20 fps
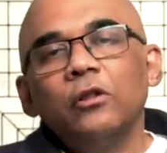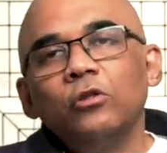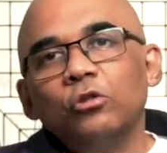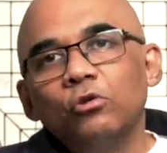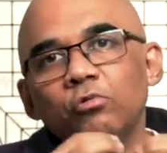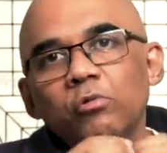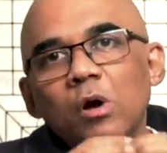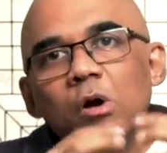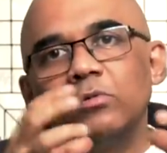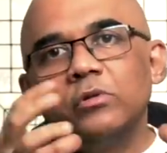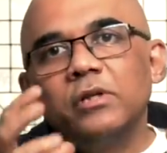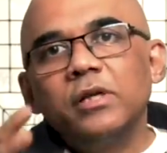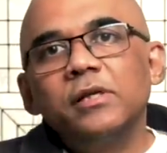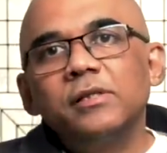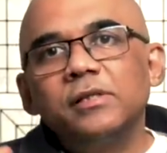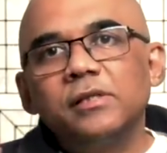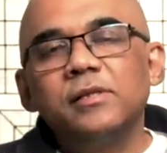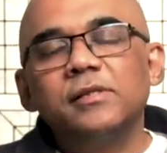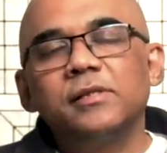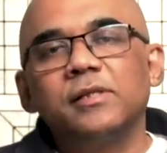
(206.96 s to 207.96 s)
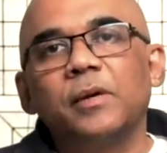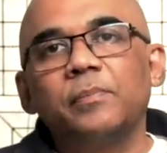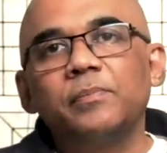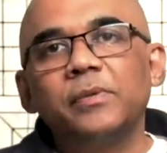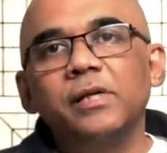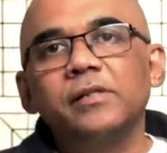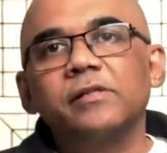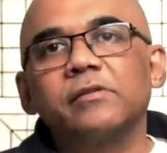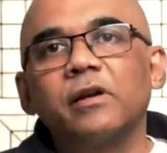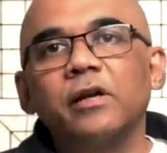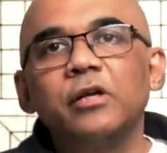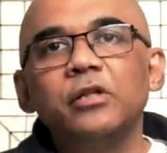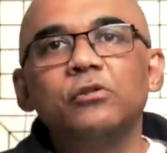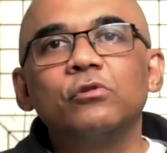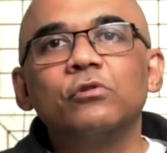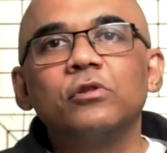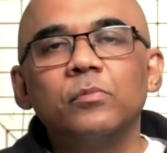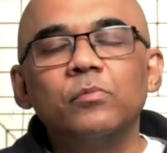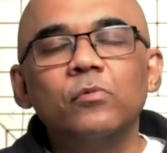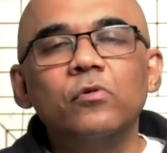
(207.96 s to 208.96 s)
And throughout, there is a subtext running
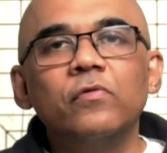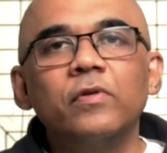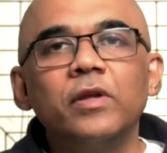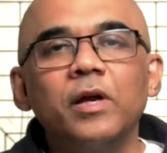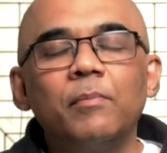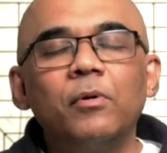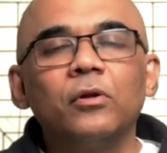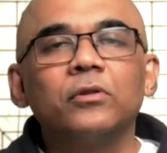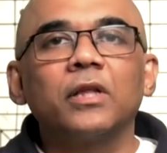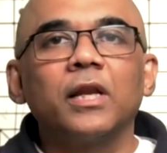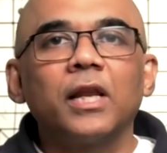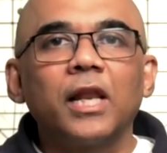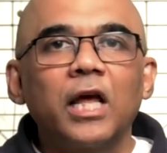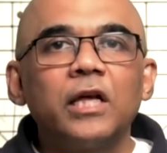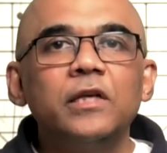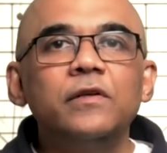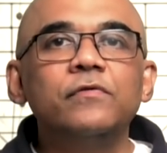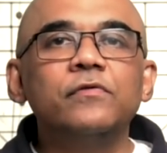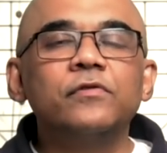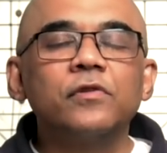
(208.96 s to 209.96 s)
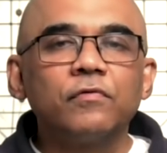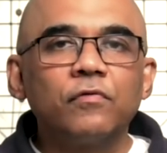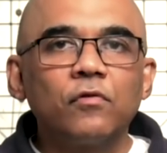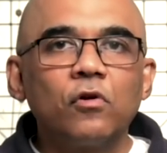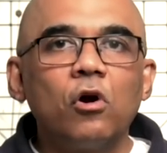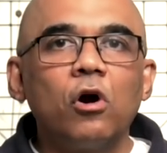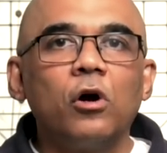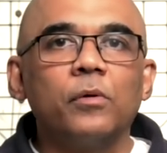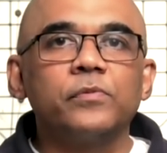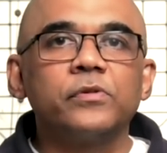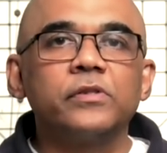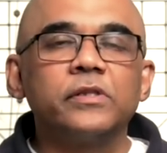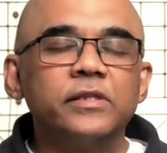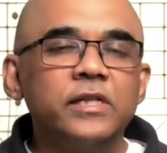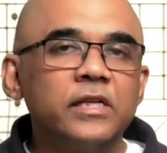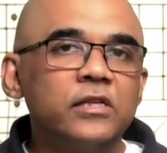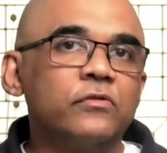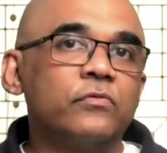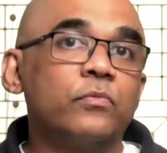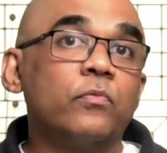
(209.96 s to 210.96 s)
through the movie about the lives of cops.
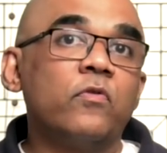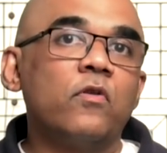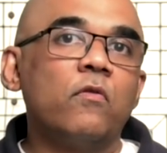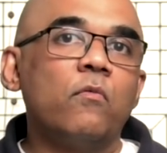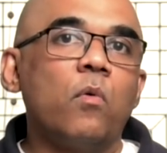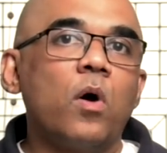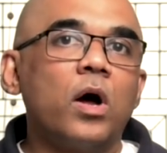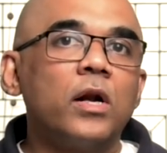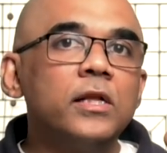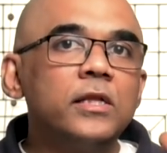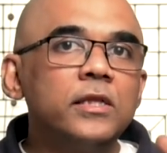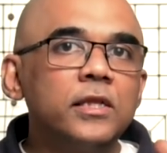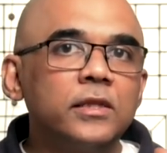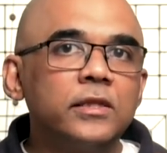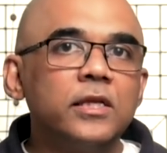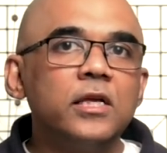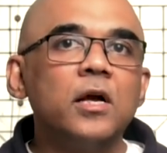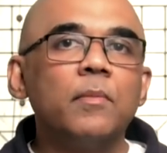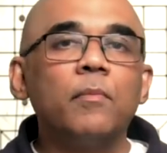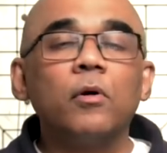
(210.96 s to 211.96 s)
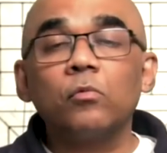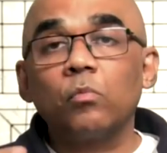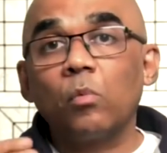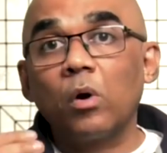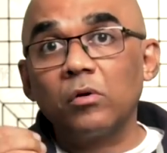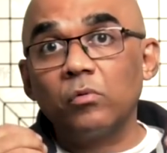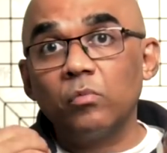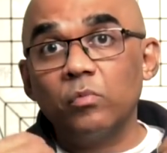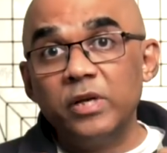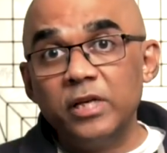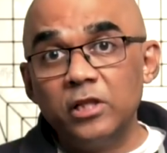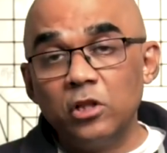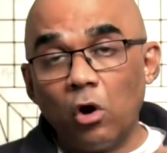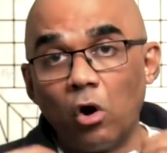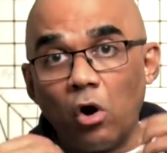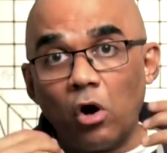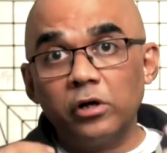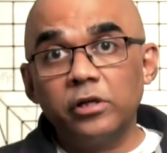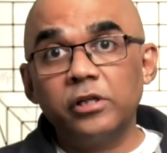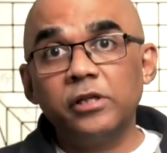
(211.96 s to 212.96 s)
There's, for one, the thing about what we, the
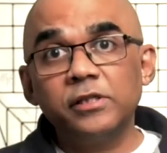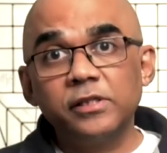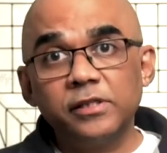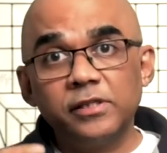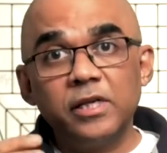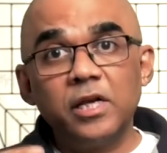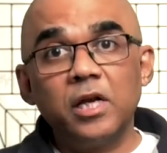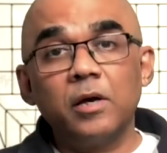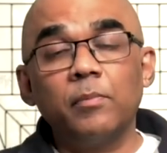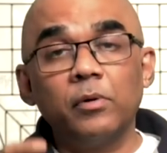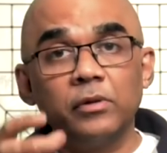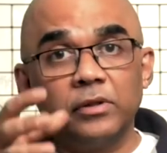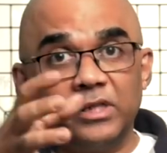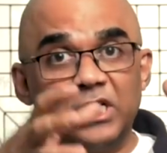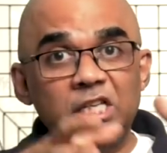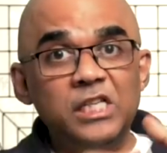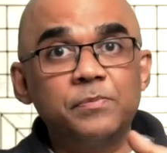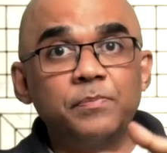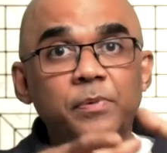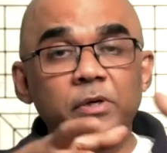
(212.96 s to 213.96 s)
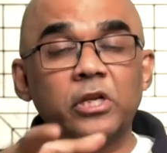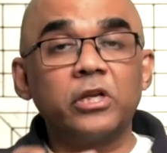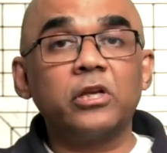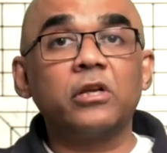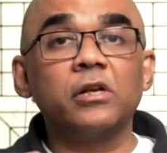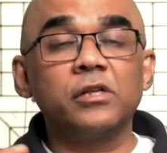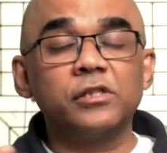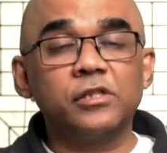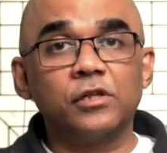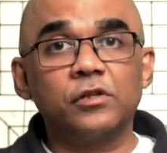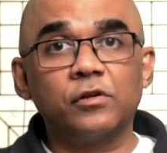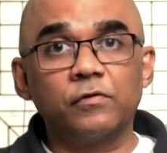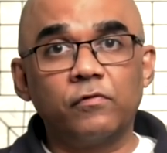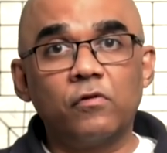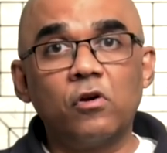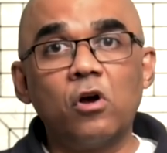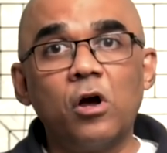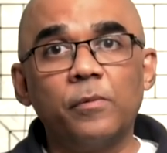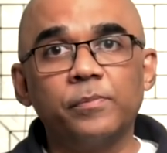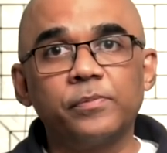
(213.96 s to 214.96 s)
audience, think about these particular set
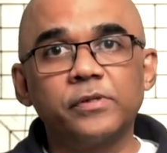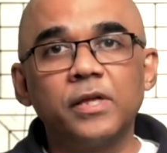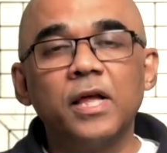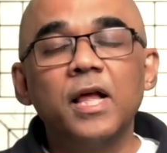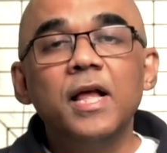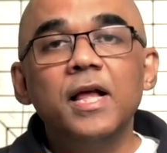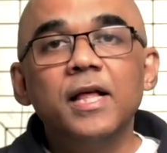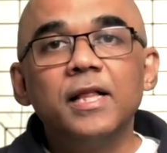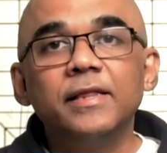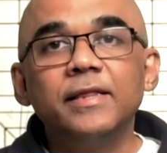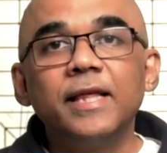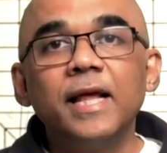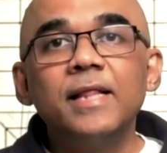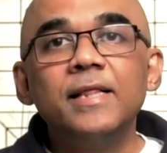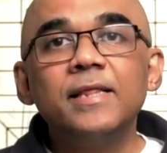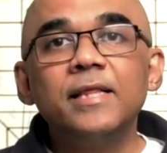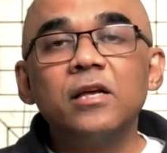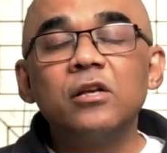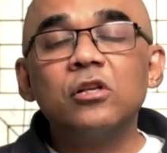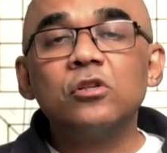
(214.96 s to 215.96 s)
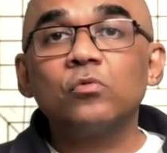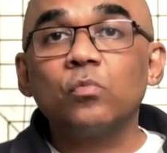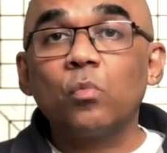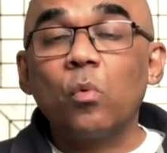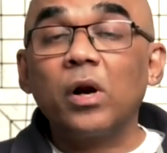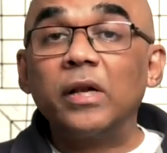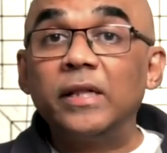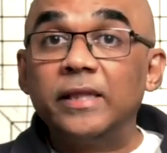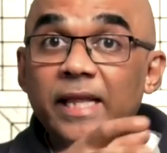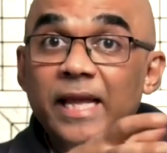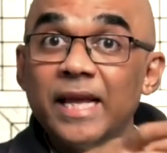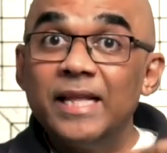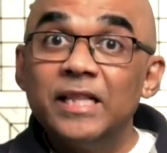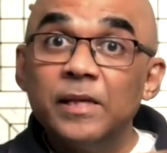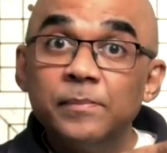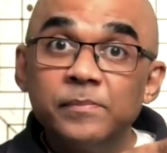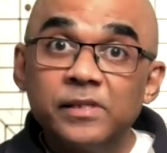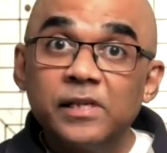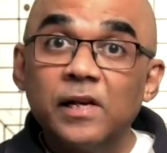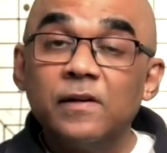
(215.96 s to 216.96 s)
of cops. Then there is what they
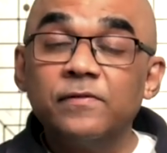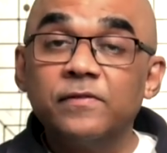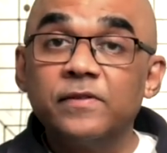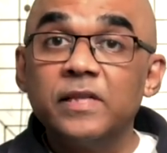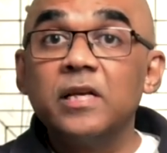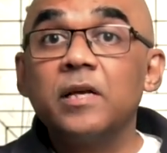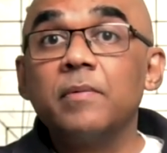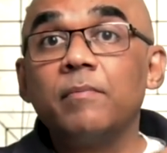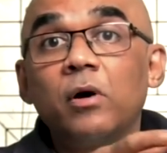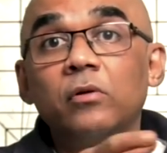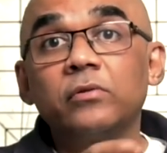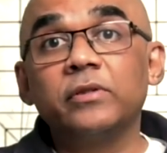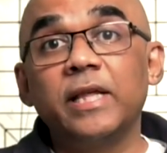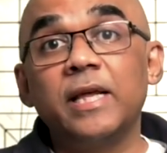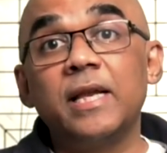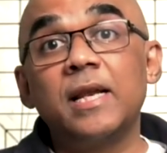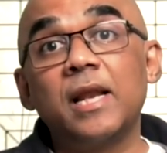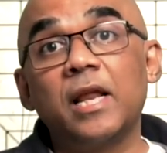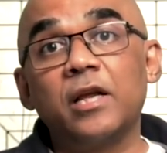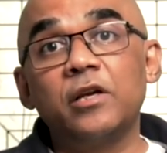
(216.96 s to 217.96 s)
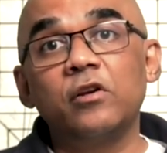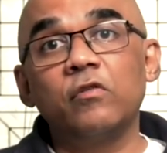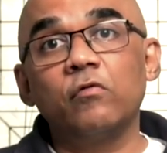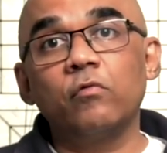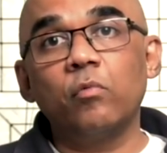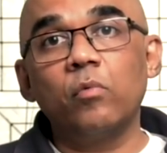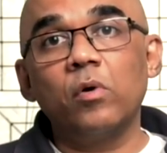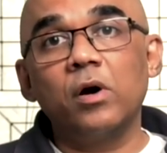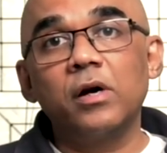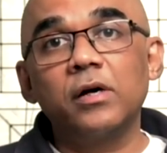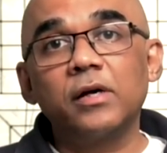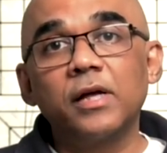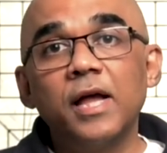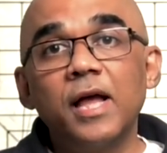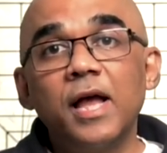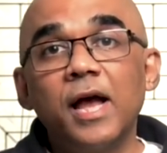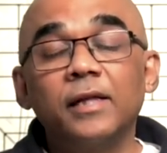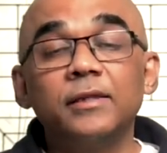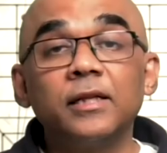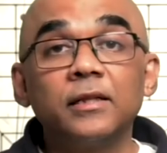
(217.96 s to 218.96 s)
themselves think about their line of work.
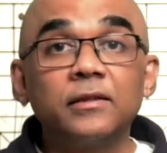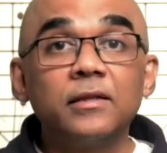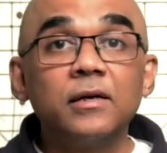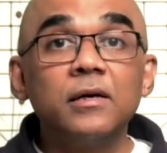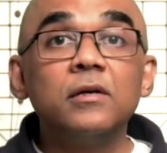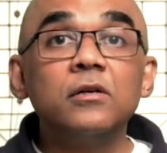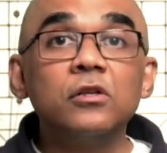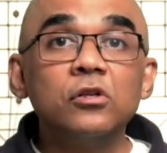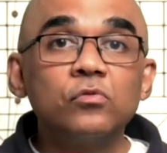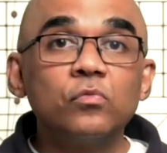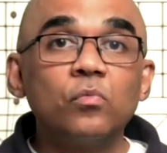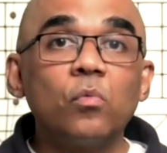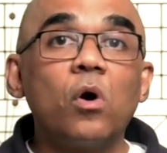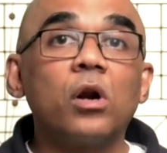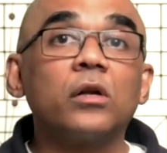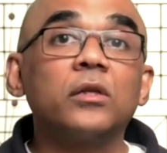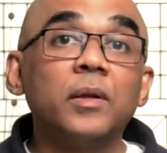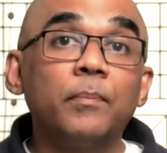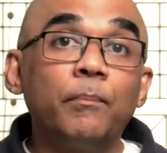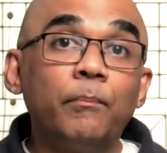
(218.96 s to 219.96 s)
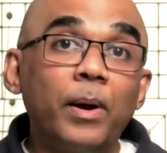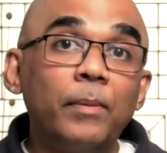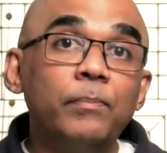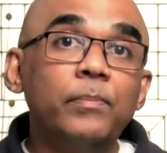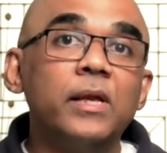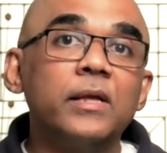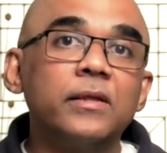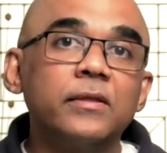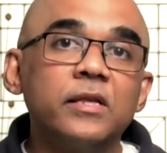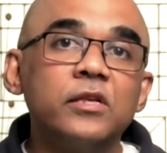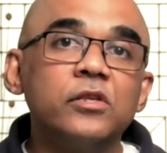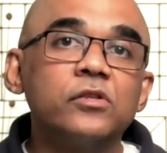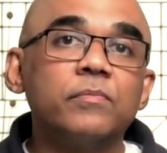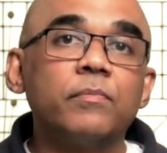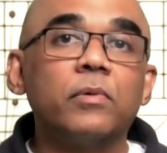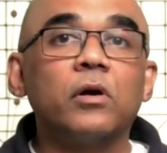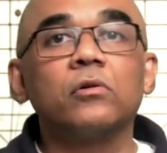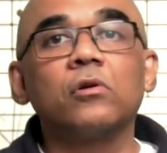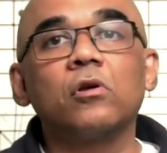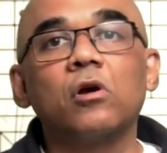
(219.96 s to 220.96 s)
And the third is what the public thinks
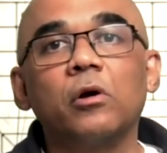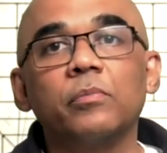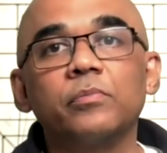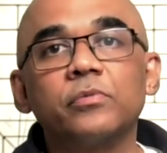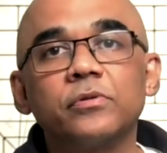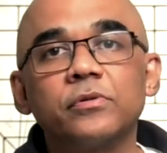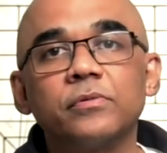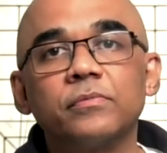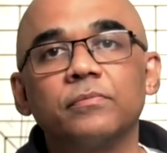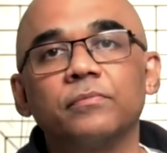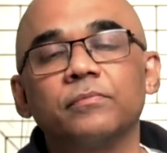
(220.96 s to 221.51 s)
about cops.